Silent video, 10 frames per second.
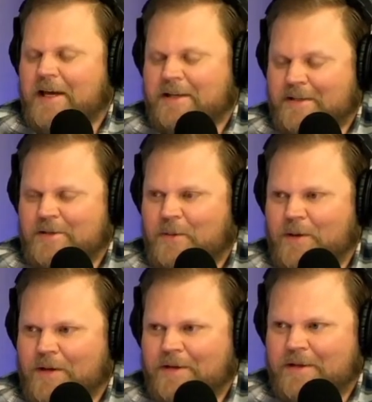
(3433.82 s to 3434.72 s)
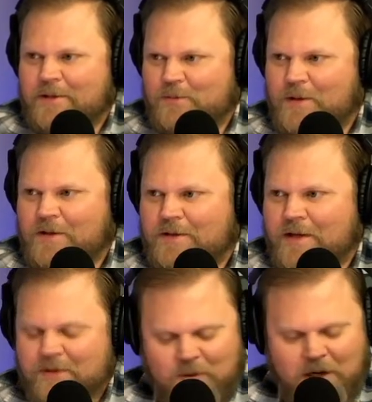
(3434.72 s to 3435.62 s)
in the sermon, this is one of those
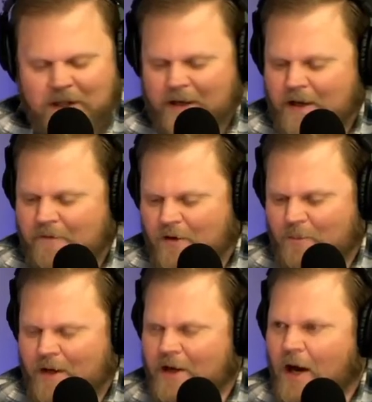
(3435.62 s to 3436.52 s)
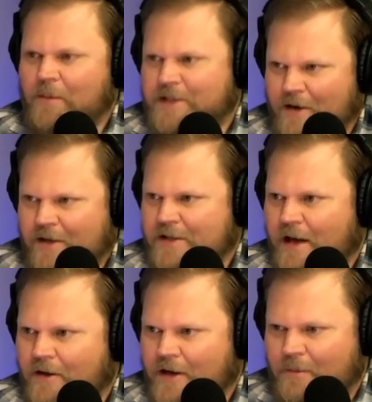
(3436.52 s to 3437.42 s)
things where I like got all my commentaries
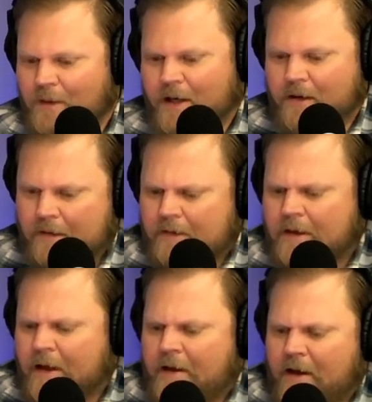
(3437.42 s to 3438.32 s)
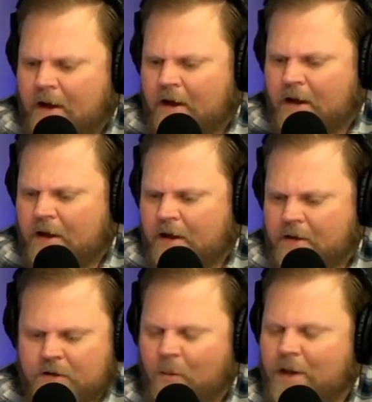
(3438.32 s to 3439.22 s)
out and I'm yeah. like, huh, uh,
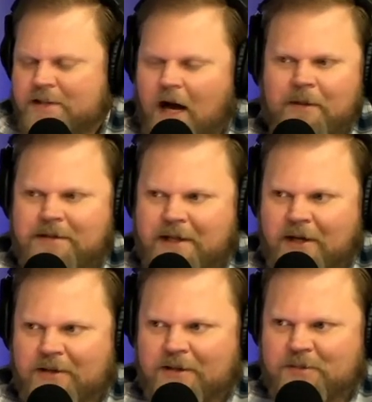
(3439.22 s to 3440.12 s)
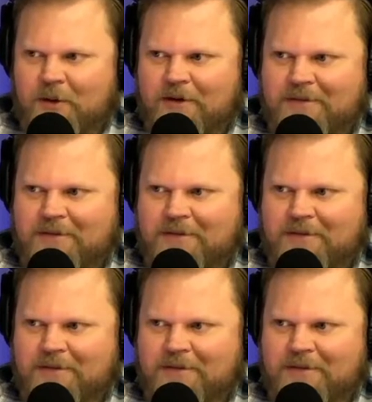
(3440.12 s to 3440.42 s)
nobody's commenting on this part.